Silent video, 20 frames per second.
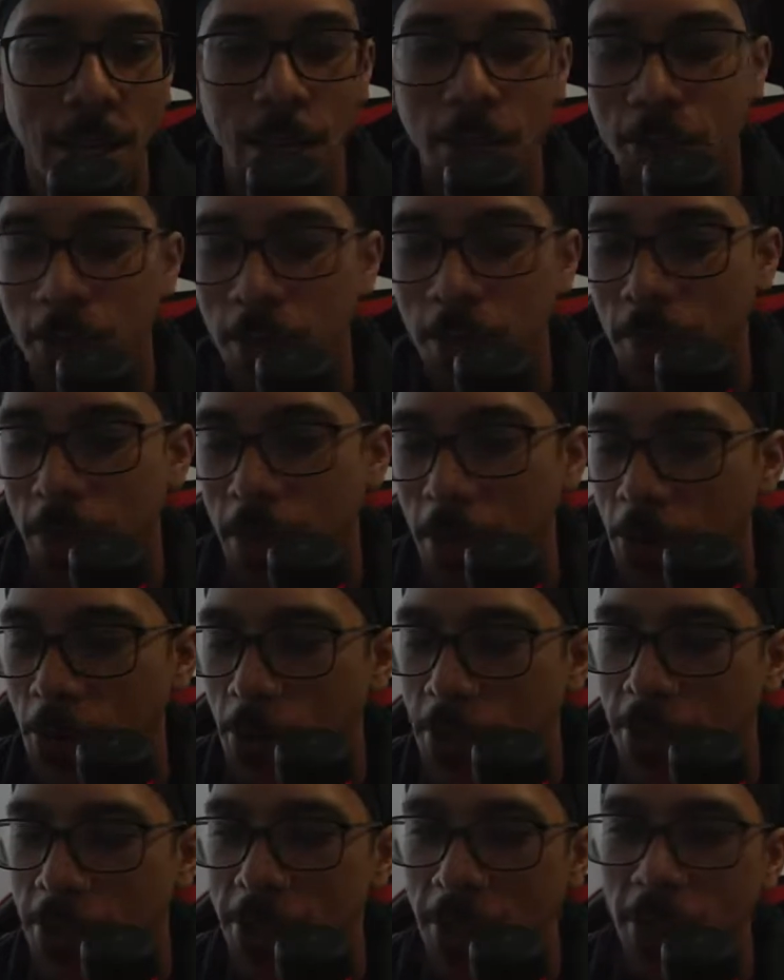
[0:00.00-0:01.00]
You could pick
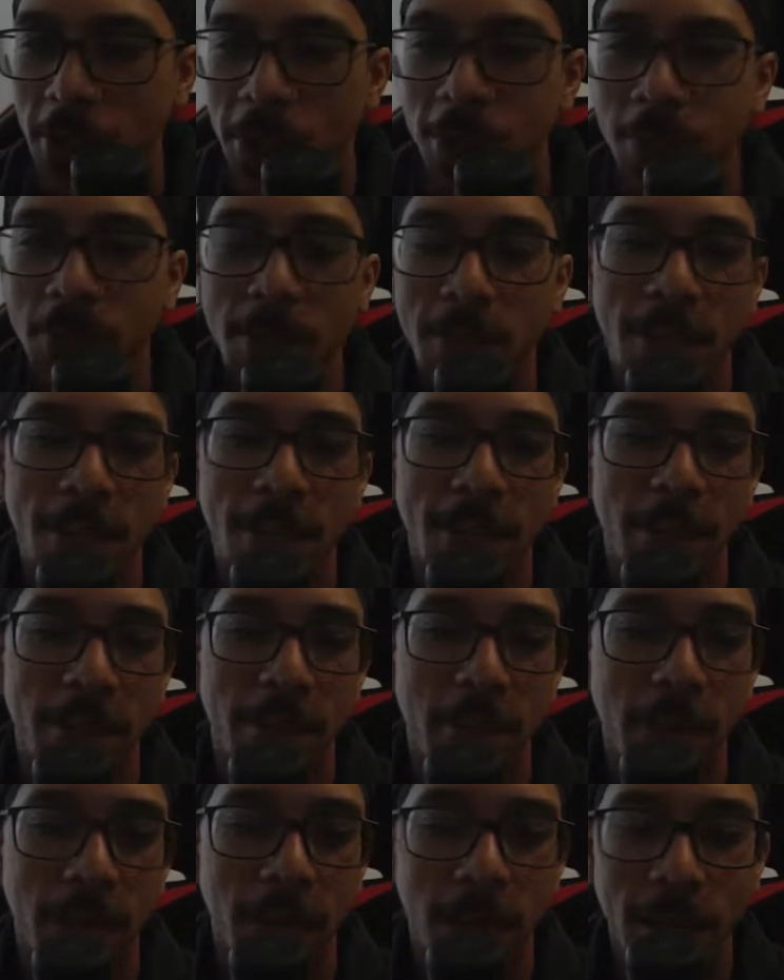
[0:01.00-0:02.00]
what song played on your
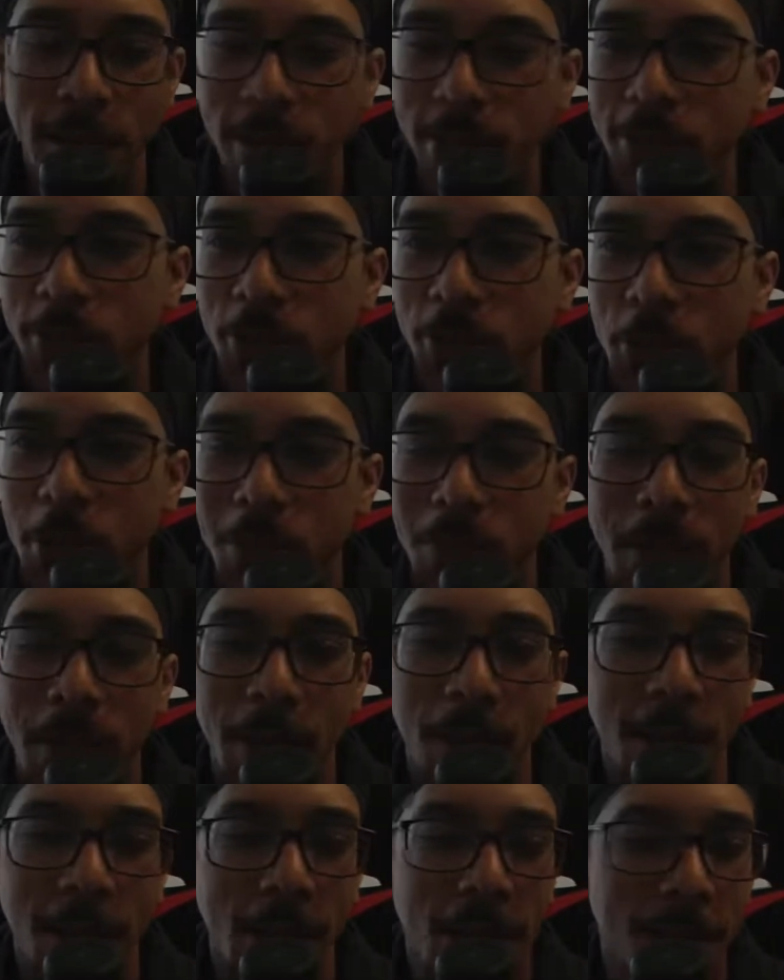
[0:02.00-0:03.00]
page, you could
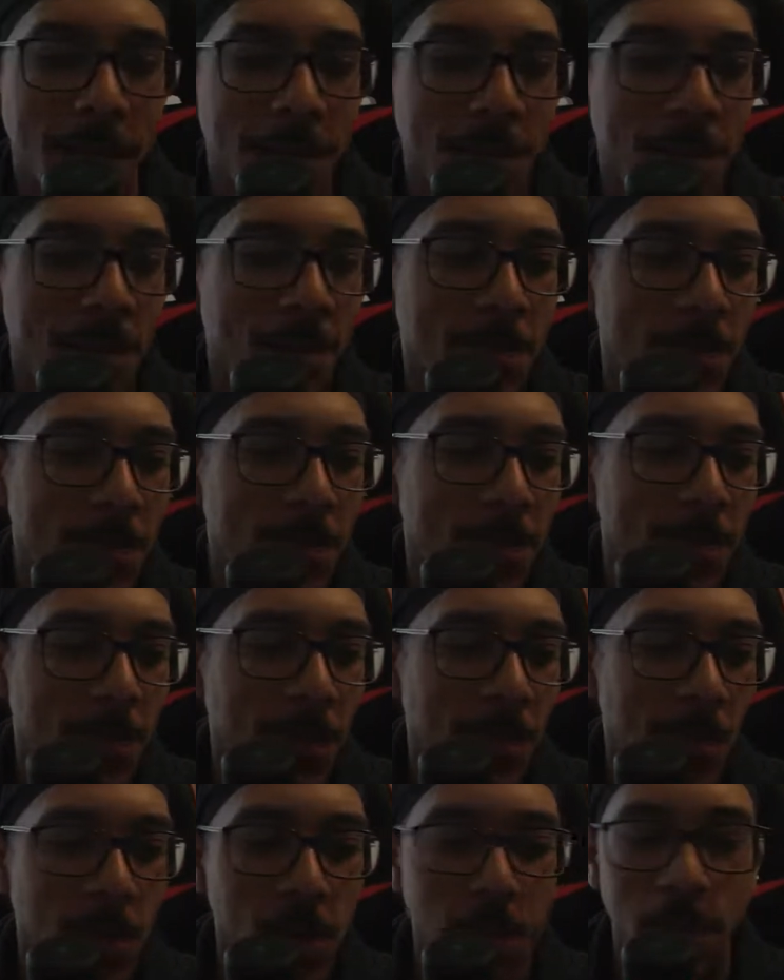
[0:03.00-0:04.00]
pick
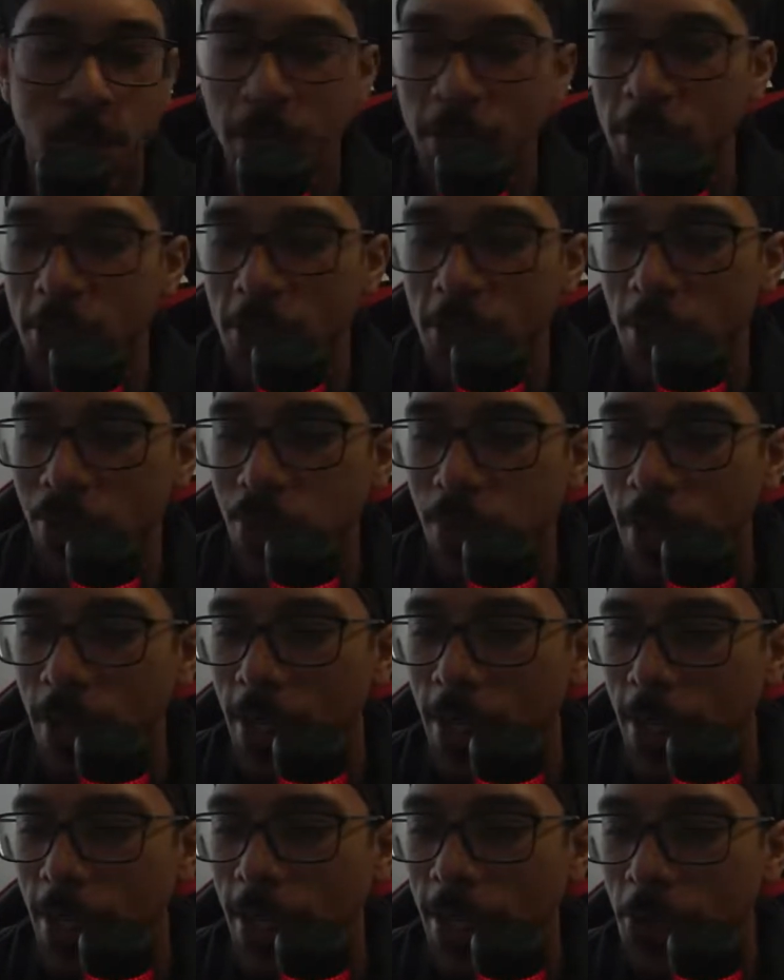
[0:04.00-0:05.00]
what pictures
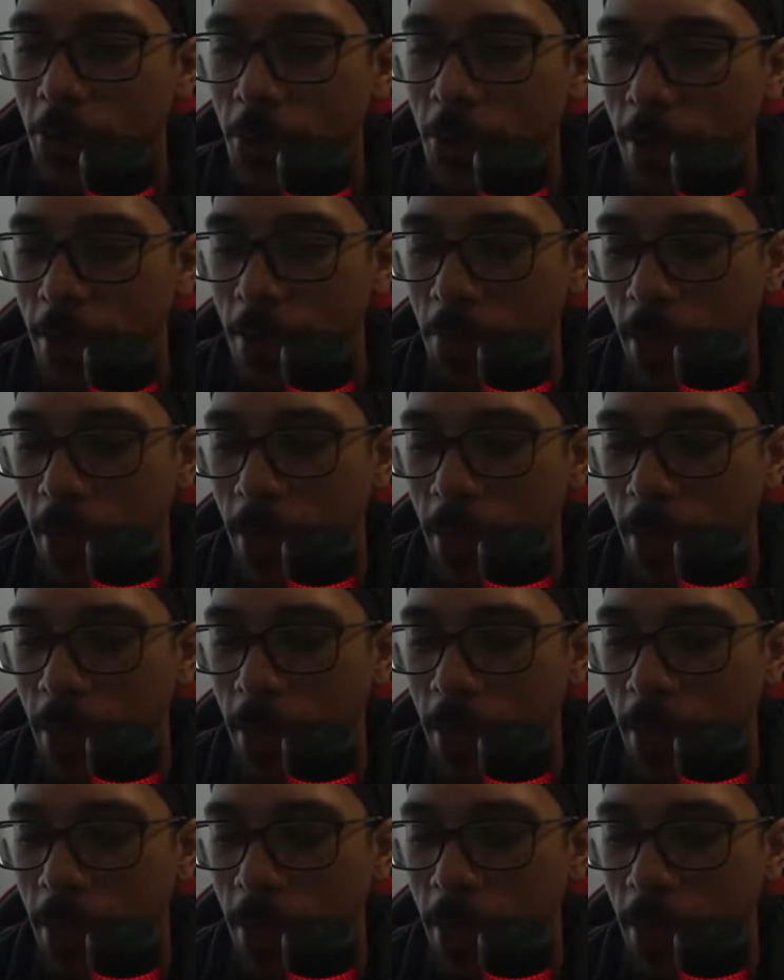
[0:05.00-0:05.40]
played, you could